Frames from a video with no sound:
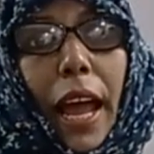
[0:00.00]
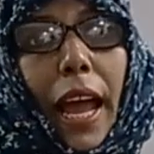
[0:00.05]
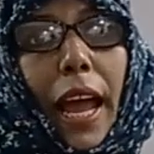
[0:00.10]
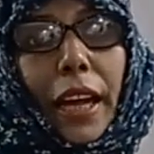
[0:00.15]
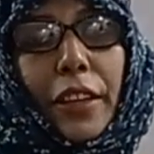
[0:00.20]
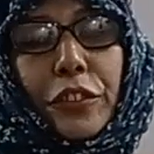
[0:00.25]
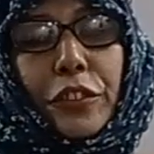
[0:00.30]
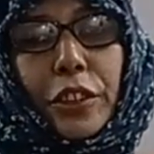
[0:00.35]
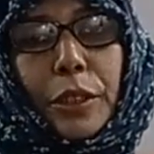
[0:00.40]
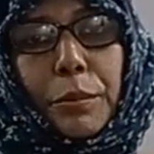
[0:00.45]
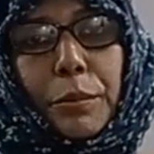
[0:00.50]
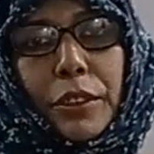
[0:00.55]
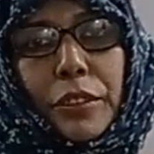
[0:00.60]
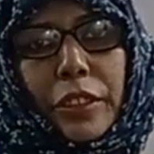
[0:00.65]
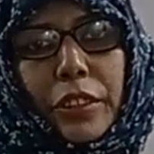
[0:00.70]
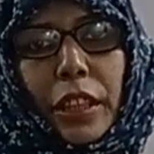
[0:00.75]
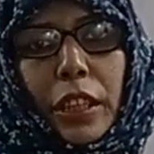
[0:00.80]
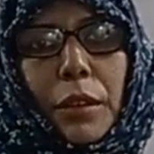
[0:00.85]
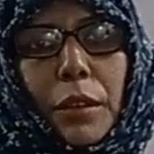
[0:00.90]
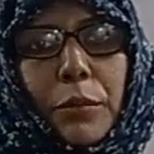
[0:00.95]

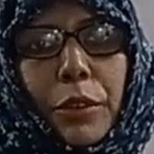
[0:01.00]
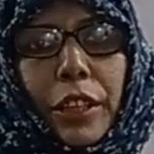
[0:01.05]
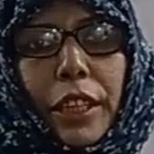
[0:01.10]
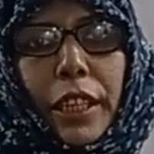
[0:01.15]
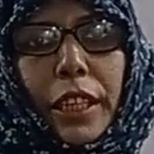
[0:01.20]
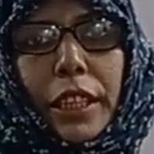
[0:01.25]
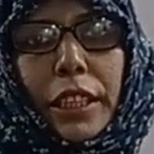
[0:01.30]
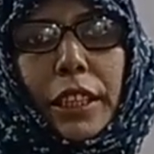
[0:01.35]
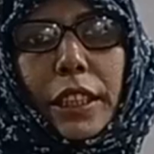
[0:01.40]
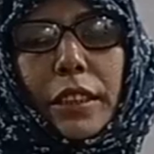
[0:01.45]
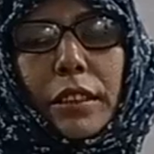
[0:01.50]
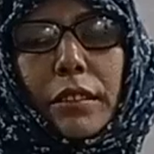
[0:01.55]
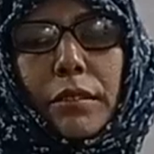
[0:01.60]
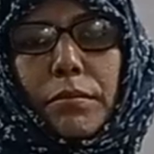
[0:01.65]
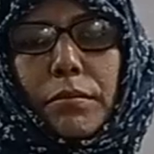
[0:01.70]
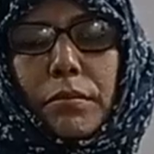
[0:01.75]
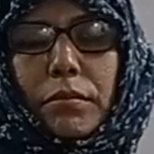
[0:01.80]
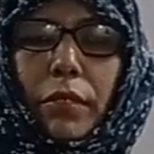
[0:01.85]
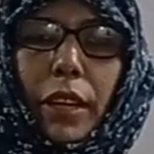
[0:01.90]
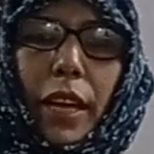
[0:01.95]
Extrapersonal communication.
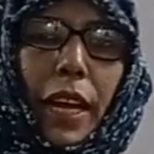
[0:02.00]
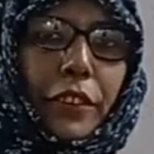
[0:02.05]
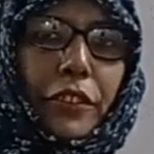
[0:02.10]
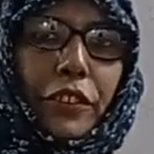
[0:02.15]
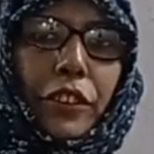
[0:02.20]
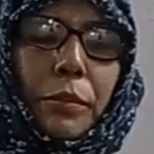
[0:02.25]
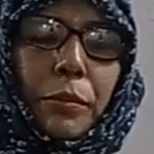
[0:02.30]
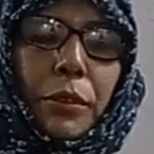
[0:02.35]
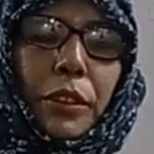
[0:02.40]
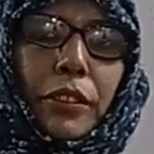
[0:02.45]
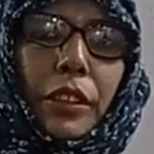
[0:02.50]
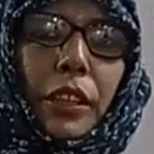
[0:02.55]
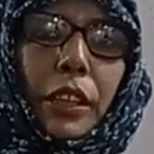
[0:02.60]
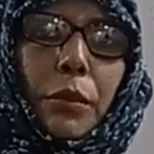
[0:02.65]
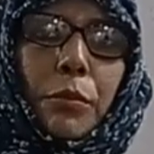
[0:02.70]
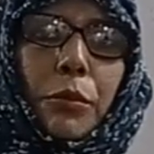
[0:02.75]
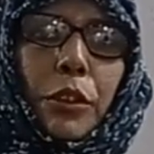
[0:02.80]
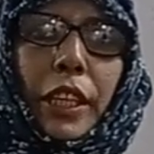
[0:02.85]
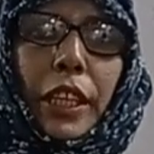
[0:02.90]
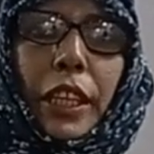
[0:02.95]
Extrapersonal
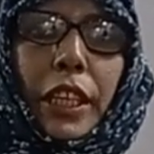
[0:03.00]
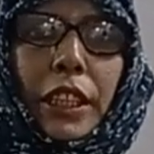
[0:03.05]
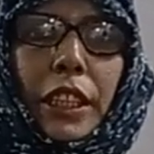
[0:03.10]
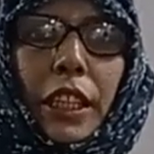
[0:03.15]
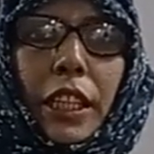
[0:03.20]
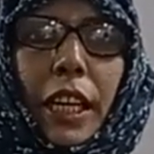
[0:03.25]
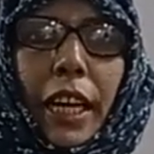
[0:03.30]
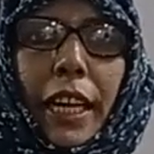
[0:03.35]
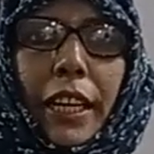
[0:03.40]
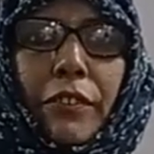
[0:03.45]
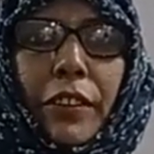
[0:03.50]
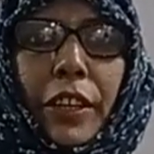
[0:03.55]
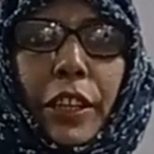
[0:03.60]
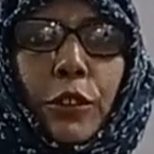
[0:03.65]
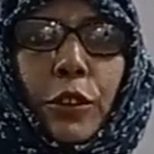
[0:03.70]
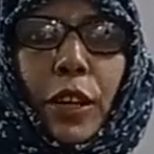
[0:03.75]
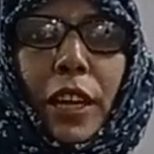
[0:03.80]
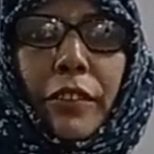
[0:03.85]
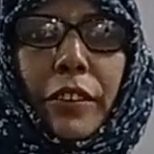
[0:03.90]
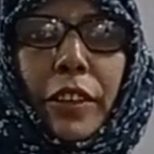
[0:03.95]
communication, like
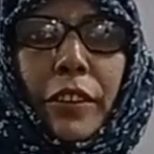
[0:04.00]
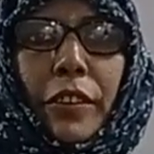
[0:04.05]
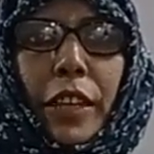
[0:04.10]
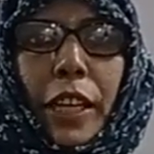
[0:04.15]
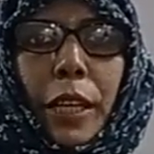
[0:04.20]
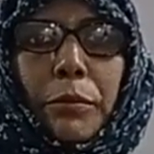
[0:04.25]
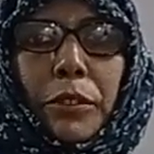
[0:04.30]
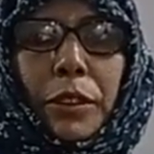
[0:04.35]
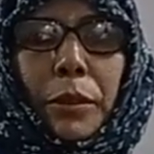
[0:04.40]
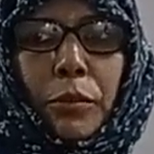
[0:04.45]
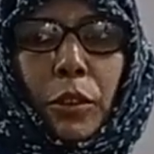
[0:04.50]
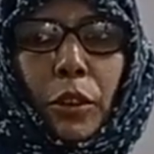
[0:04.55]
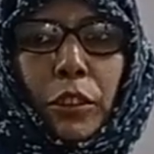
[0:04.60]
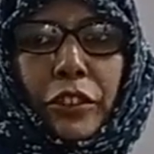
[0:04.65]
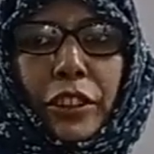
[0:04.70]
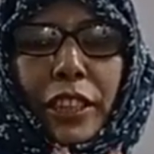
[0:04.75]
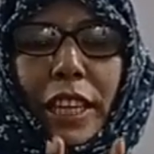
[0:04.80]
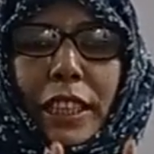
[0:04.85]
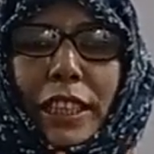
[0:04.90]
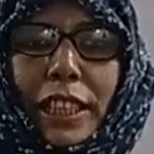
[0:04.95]
when you have developed some
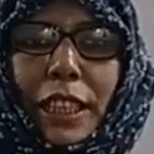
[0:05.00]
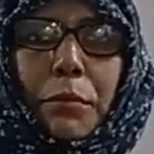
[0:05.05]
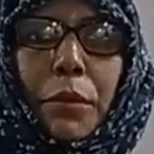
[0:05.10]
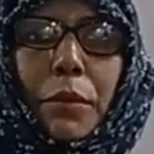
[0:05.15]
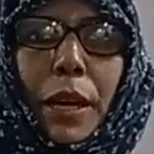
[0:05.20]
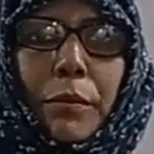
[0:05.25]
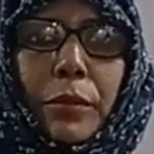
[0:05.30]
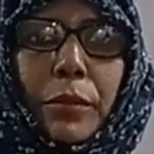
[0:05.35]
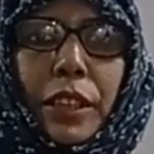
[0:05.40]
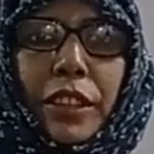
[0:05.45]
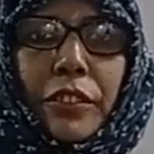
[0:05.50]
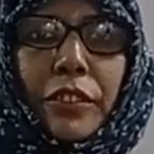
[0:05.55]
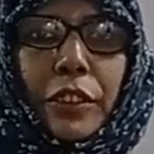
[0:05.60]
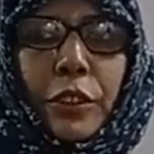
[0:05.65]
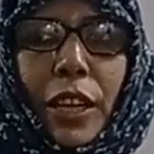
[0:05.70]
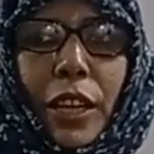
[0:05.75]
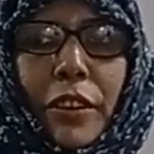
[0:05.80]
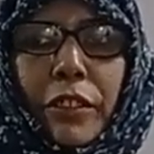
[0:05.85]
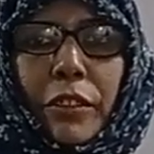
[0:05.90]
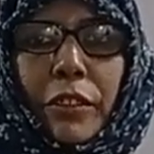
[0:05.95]
nostalgic memories,
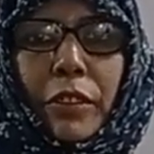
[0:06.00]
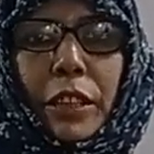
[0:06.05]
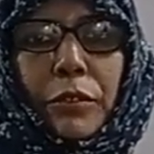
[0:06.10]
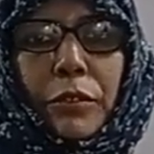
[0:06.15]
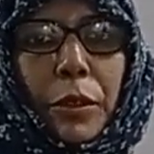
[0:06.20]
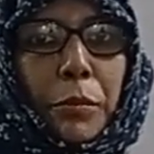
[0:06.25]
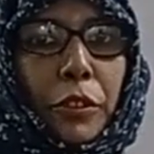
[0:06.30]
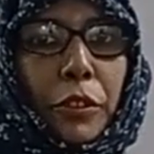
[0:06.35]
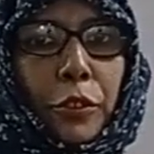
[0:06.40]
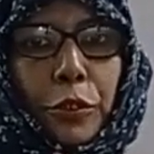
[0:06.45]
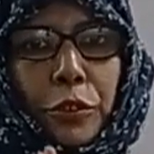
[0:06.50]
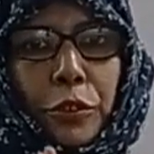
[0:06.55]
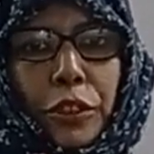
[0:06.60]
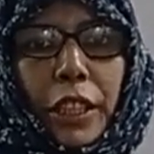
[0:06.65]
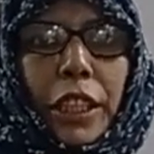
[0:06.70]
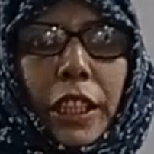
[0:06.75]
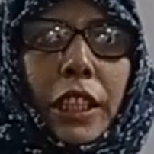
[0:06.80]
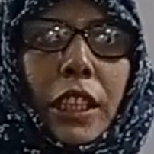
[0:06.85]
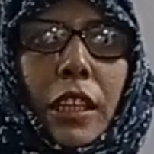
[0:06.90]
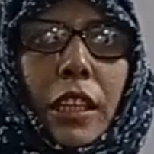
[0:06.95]
you have developed some
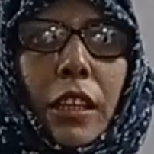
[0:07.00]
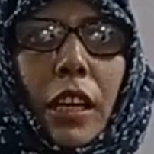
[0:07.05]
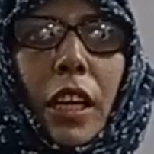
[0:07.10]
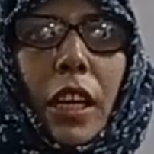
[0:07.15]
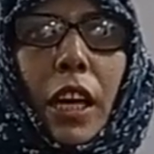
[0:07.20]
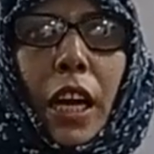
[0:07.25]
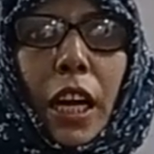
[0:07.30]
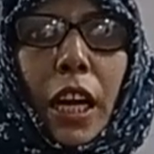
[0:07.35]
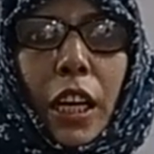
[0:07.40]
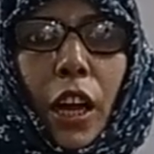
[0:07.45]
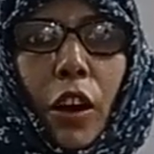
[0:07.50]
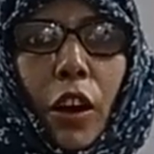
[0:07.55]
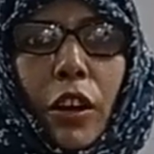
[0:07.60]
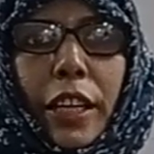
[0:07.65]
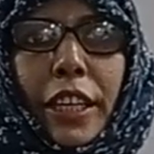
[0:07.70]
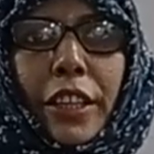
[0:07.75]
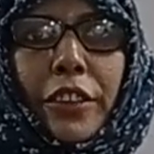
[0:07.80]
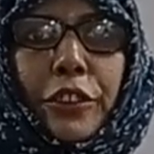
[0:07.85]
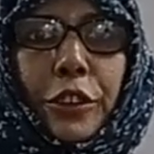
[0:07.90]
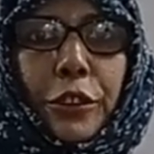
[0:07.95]
association.
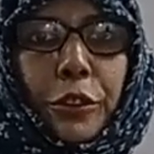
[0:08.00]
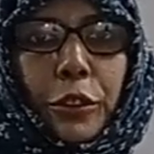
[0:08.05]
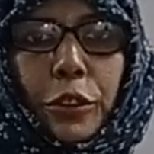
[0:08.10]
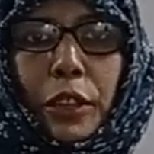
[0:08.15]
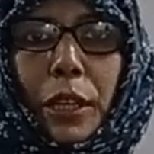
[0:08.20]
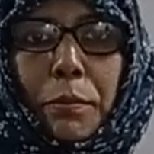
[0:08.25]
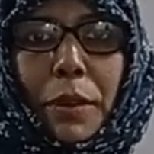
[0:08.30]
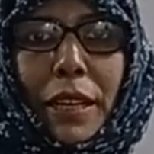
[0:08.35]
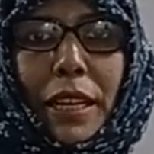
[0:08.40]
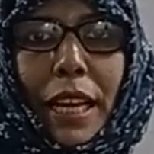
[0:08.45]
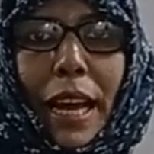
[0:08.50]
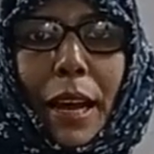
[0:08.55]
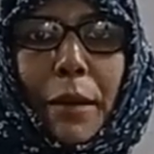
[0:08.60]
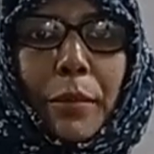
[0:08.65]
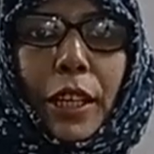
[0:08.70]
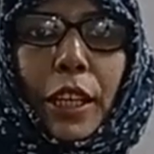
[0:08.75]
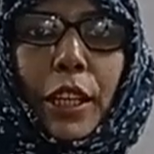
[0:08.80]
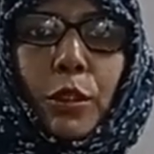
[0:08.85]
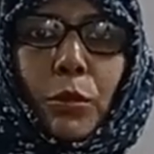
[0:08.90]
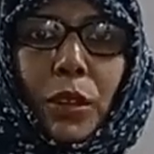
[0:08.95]
Nowadays due to the
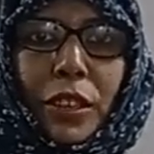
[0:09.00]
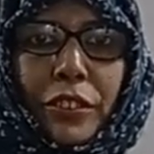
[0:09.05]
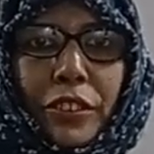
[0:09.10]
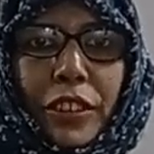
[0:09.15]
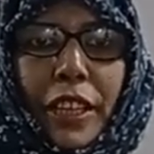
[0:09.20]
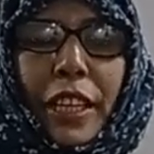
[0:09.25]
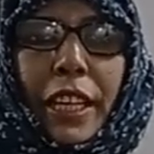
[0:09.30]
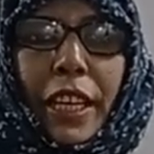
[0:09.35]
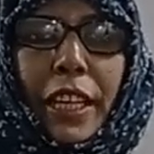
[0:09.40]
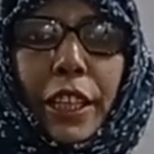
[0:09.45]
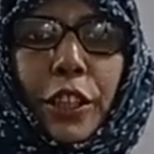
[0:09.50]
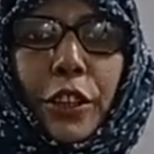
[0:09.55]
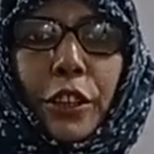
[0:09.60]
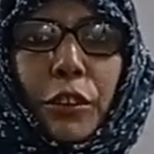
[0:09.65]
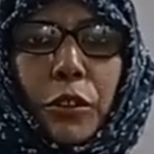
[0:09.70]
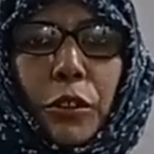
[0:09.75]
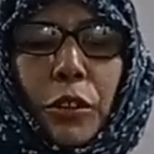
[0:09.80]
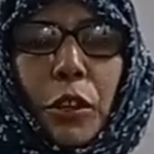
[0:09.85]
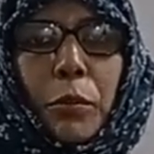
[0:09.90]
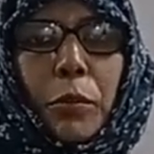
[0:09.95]
pandemic you are staying at
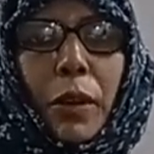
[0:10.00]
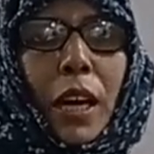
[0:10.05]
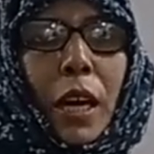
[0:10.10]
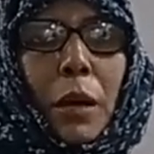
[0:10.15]
your home,